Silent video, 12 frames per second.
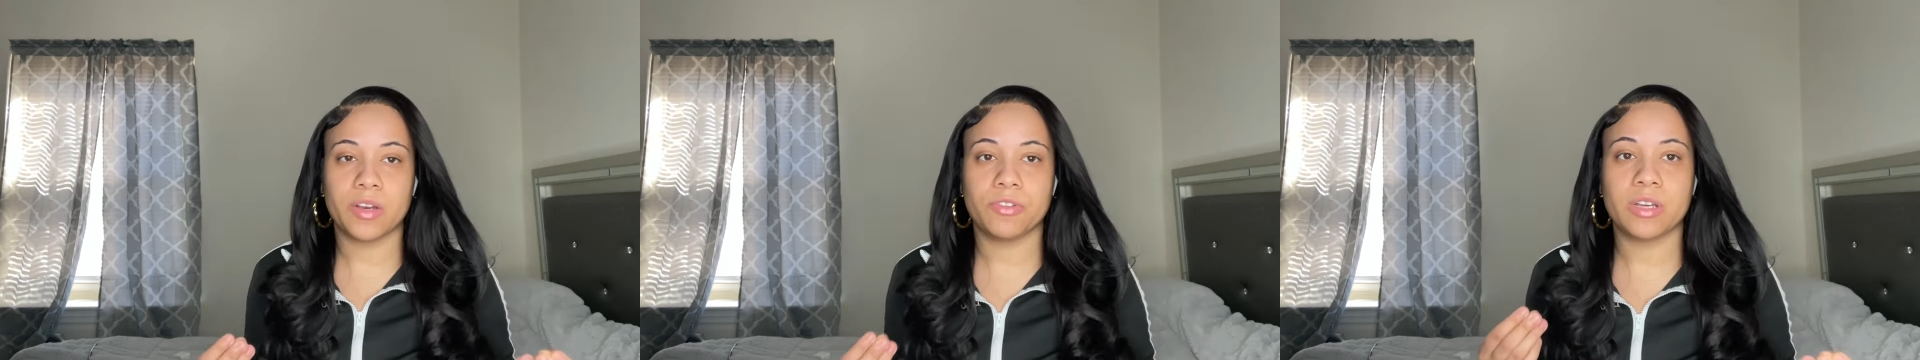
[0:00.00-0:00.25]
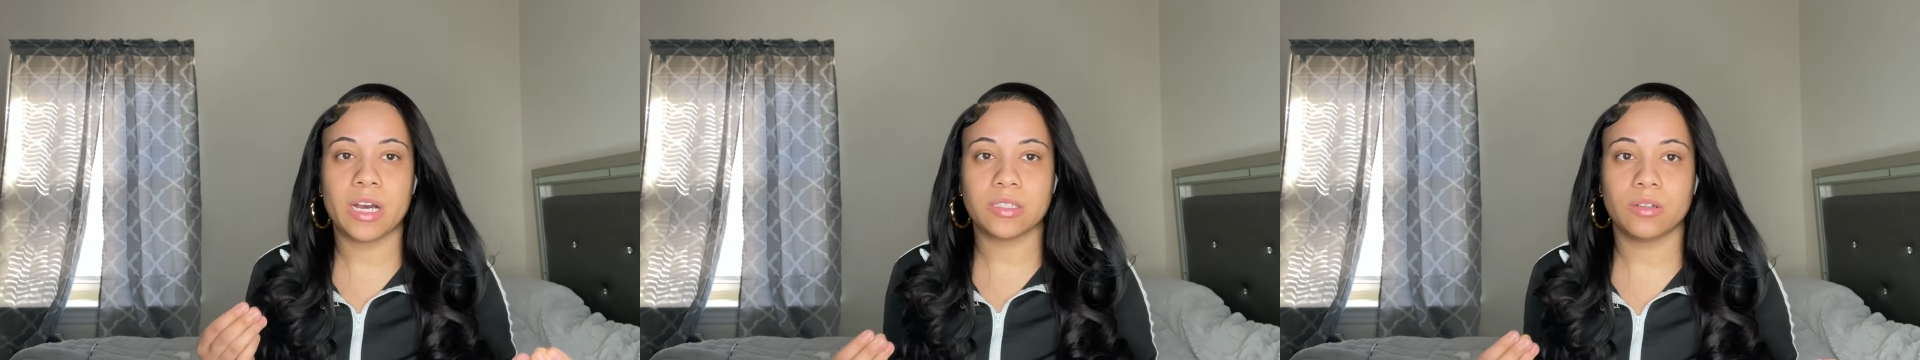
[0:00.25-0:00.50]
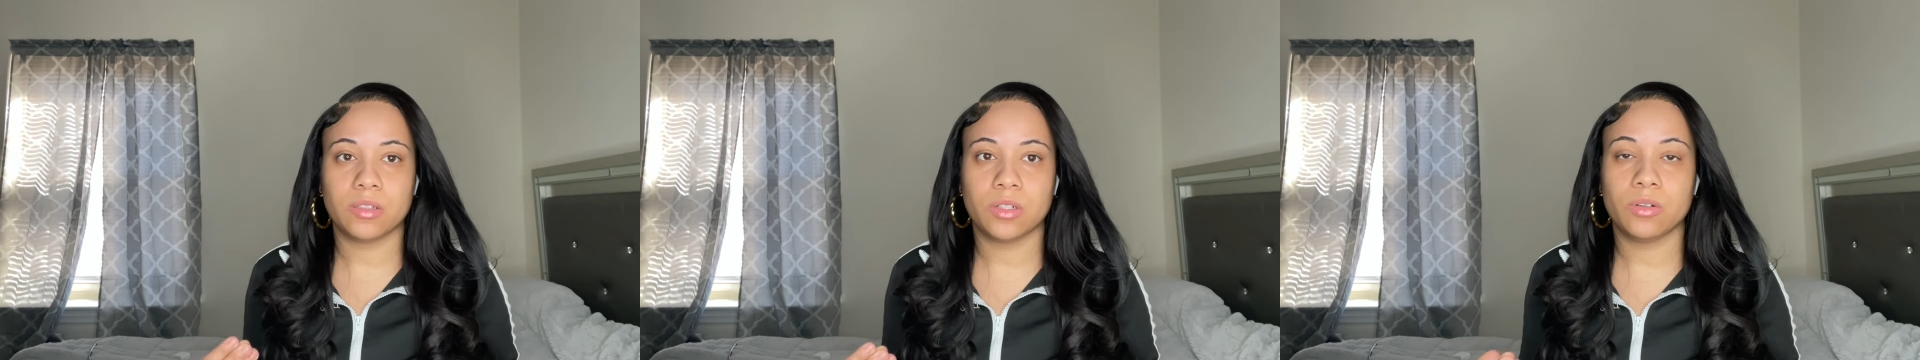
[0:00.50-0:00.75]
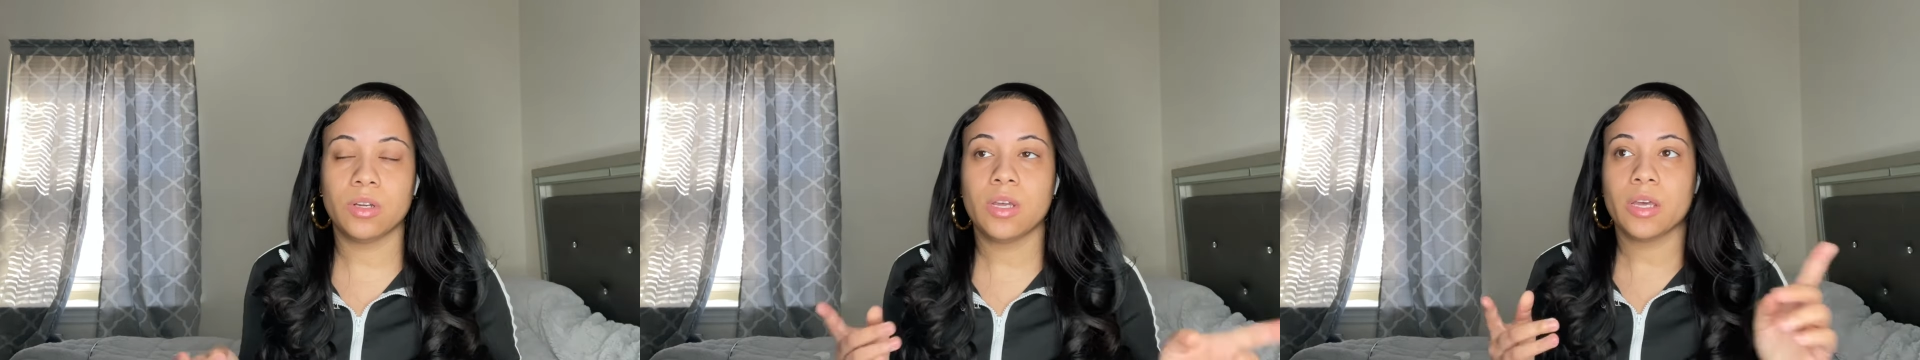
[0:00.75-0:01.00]
If you guys don't
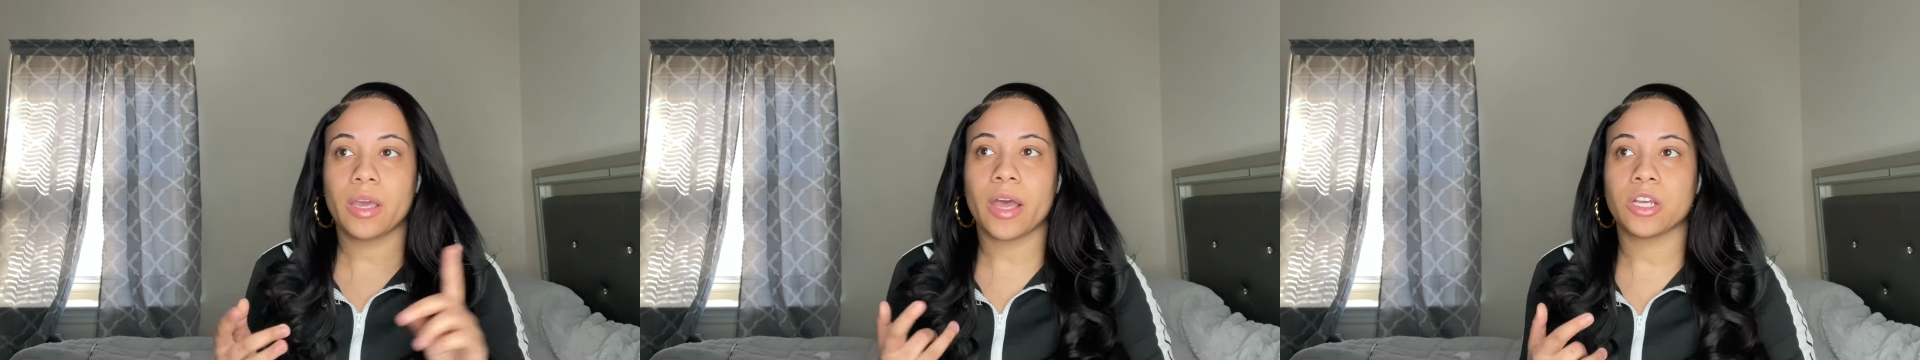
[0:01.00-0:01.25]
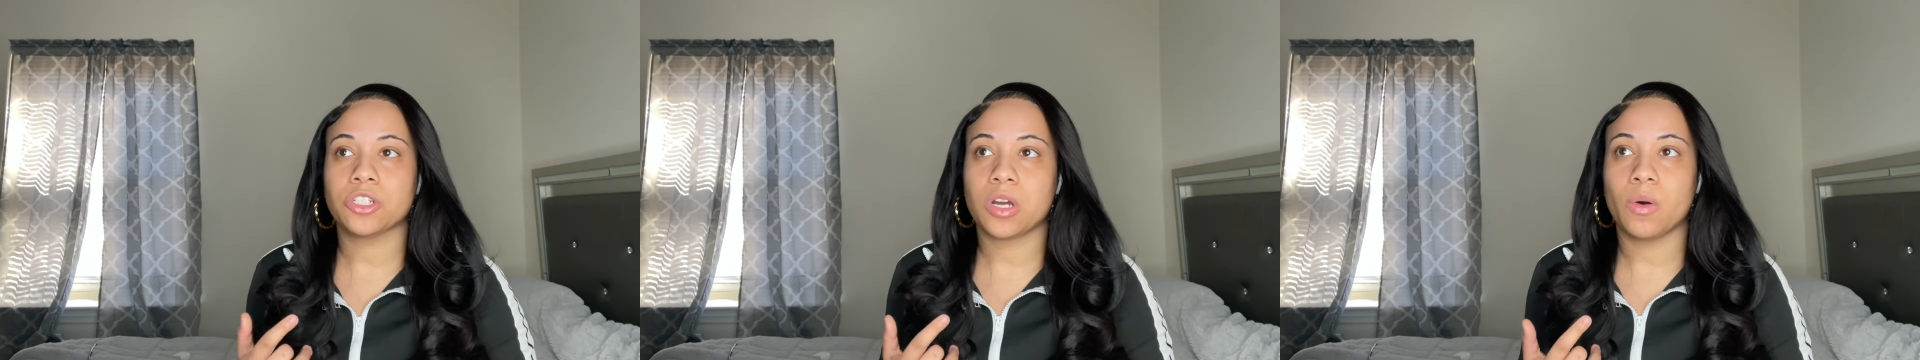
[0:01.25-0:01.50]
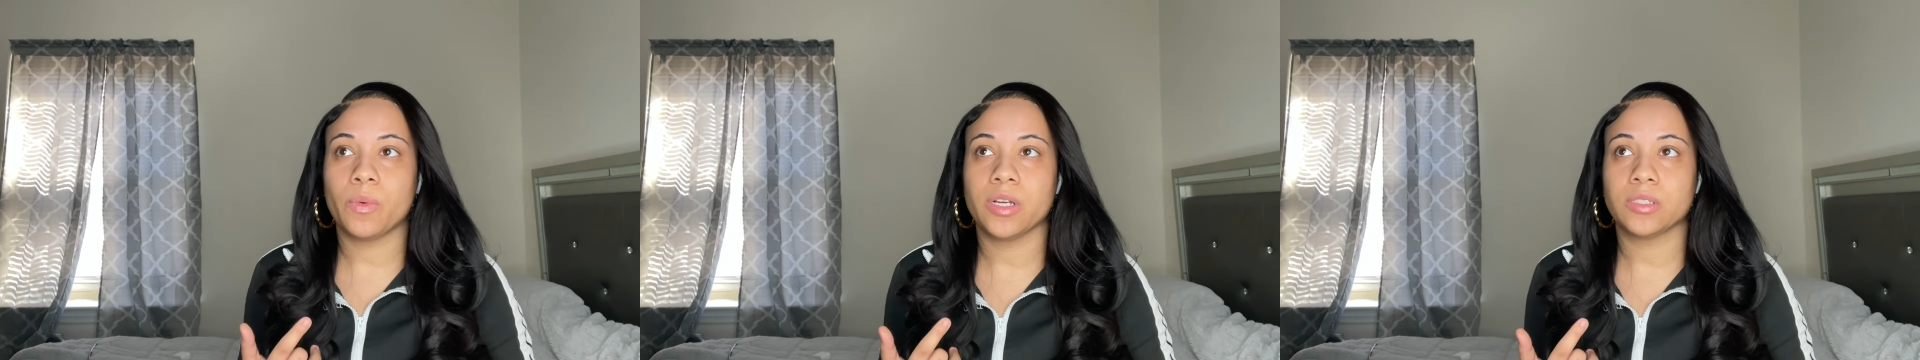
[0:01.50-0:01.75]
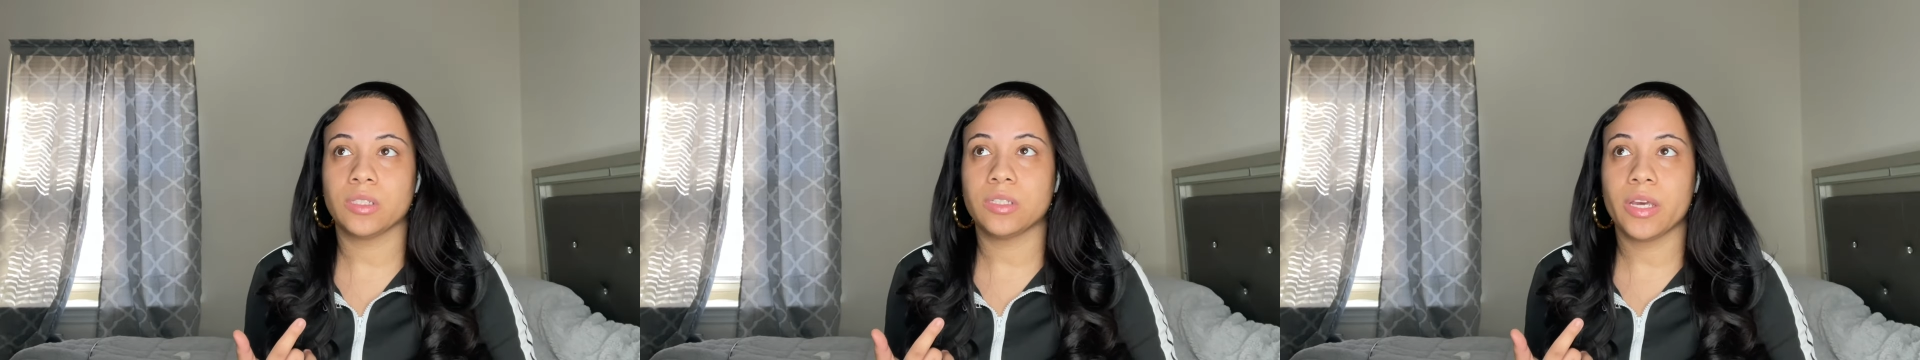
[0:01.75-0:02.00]
know, Cash Doll
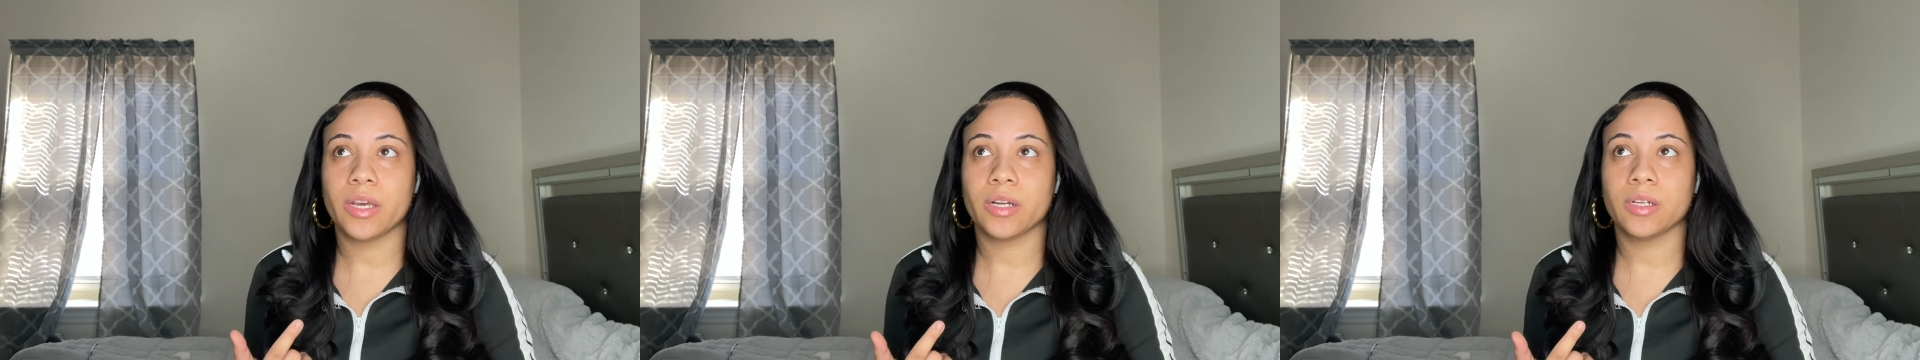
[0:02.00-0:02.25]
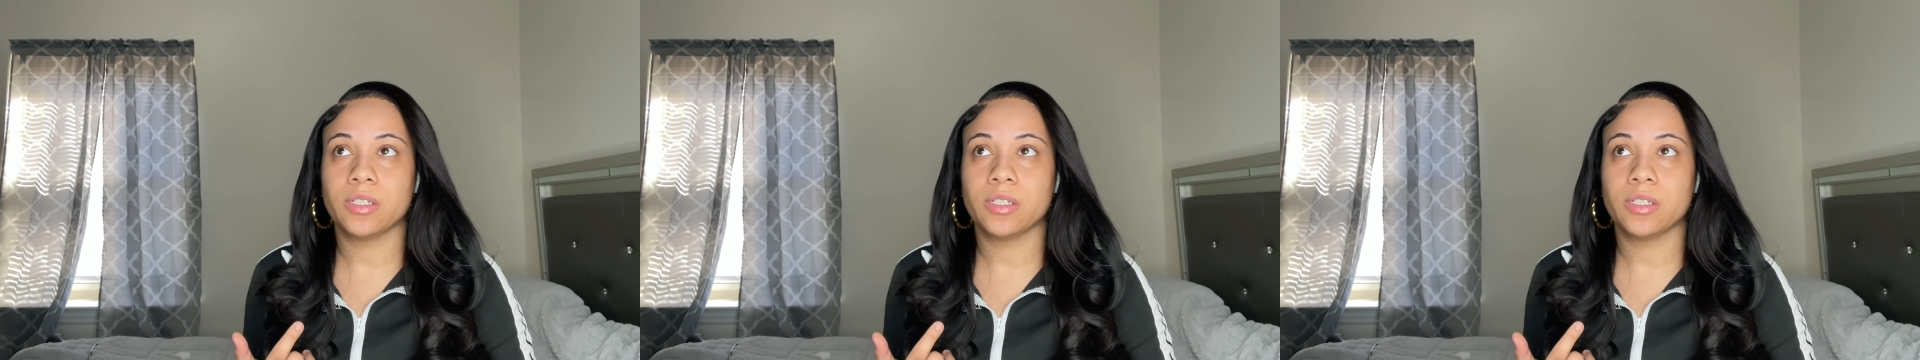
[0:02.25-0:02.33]
wears this hair.